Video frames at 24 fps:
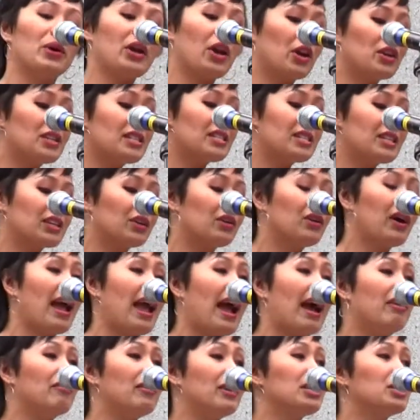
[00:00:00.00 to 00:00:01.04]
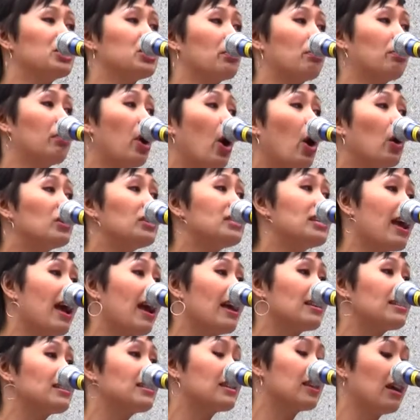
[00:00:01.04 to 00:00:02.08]
we are still having to
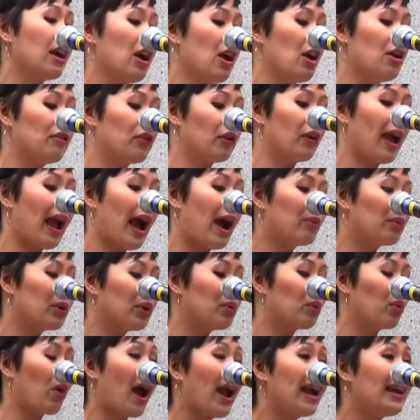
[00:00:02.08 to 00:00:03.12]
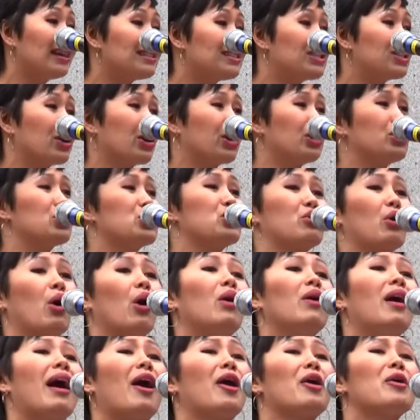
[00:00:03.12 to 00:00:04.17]
protest for our right to
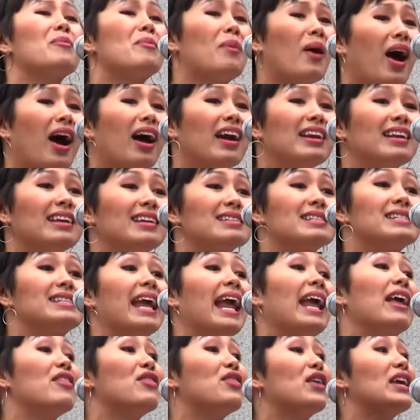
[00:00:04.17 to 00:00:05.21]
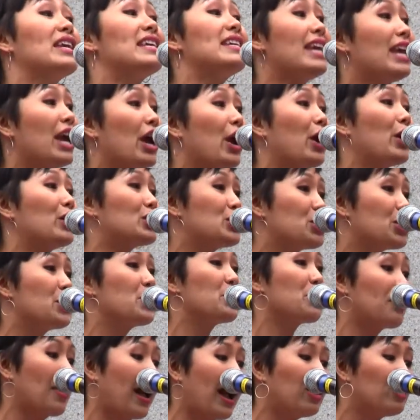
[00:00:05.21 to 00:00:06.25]
control our bodies in the year
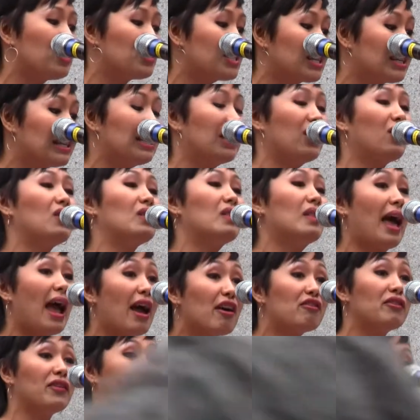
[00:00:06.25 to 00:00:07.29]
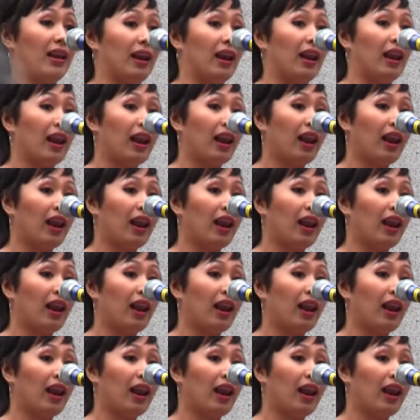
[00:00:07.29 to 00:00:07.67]
2011.